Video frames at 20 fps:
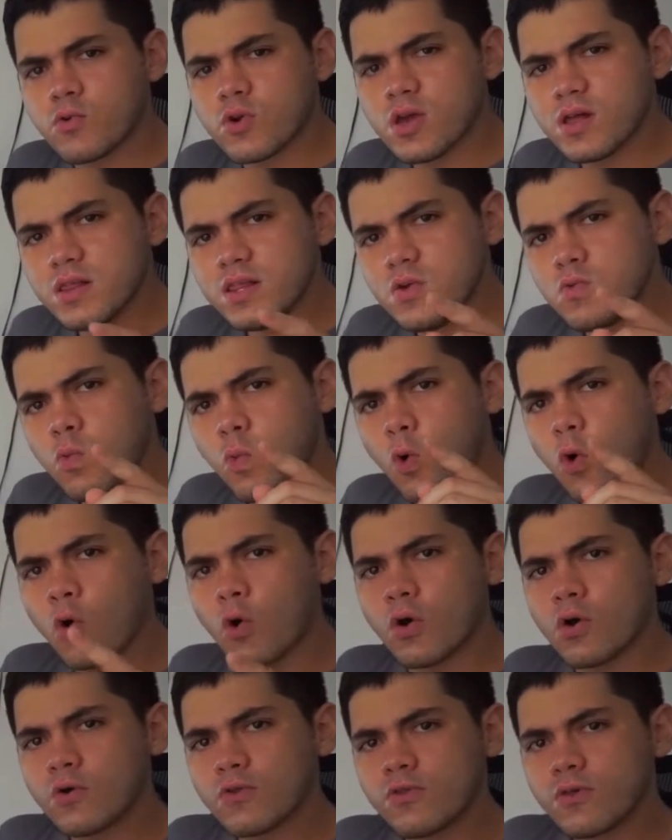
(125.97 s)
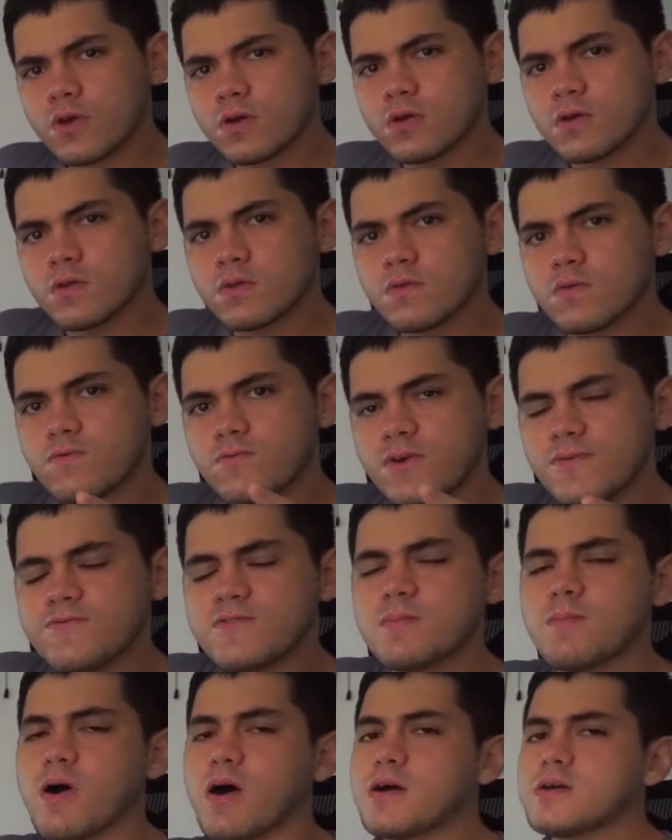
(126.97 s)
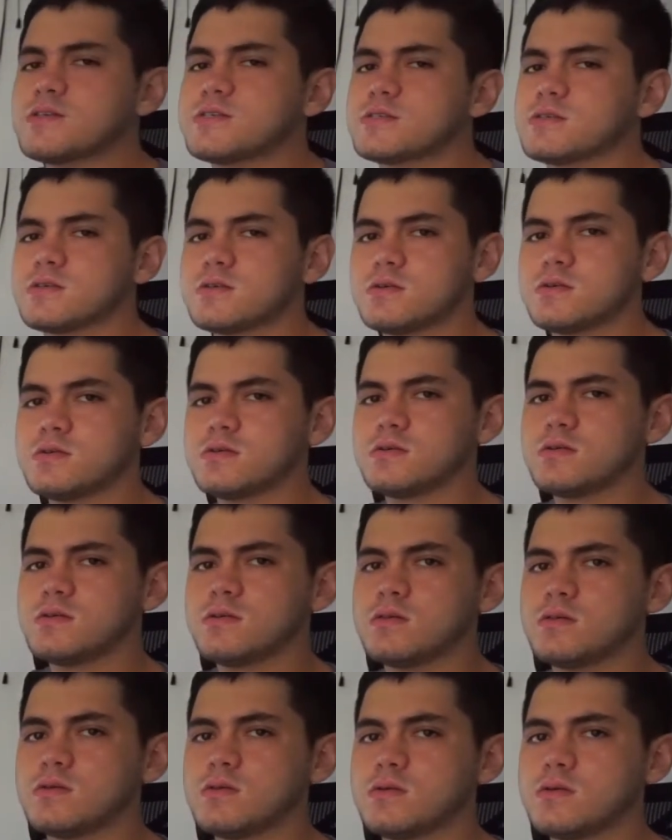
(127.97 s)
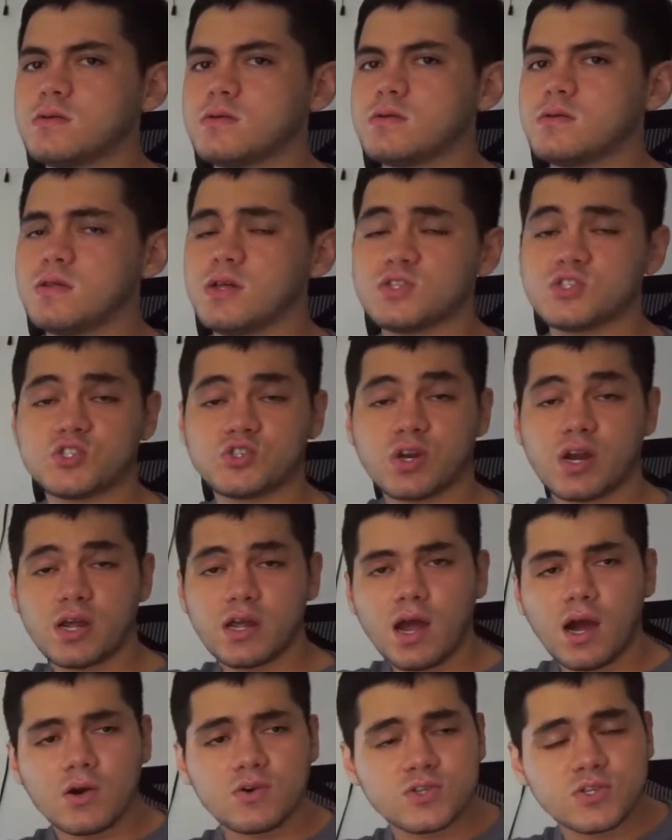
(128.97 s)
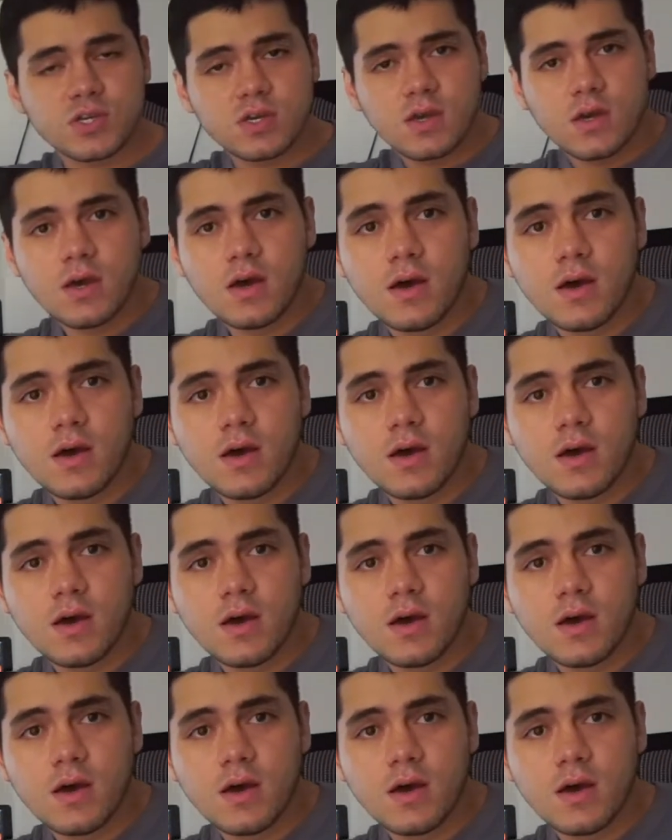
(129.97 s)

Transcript: really worth 50 bucks? Let's try out.